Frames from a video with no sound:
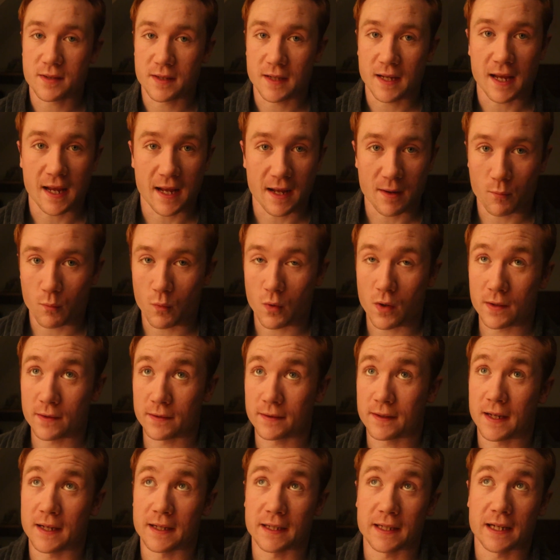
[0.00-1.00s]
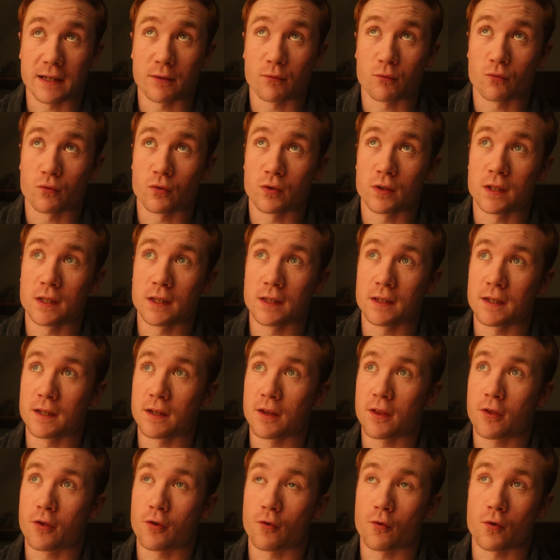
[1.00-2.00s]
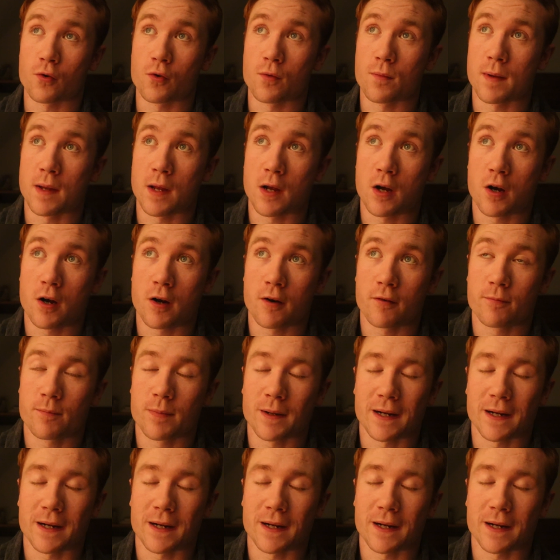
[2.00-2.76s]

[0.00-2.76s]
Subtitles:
They had one thing that really threw me off,